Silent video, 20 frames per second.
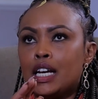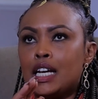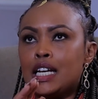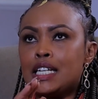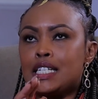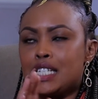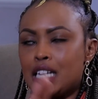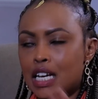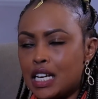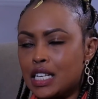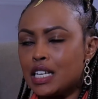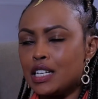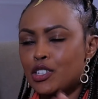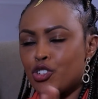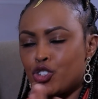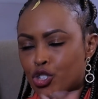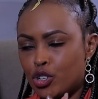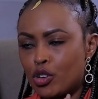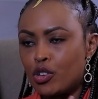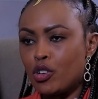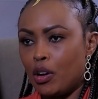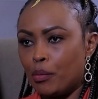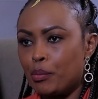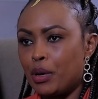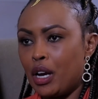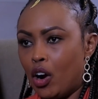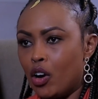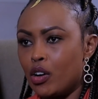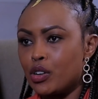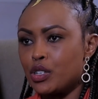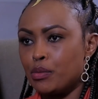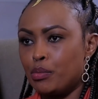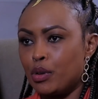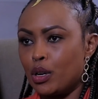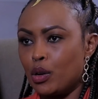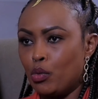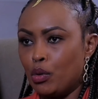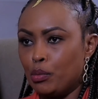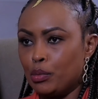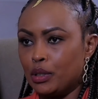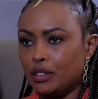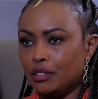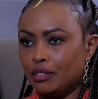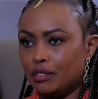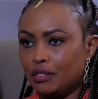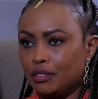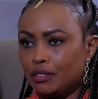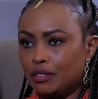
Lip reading: It should not be hard to be a woman.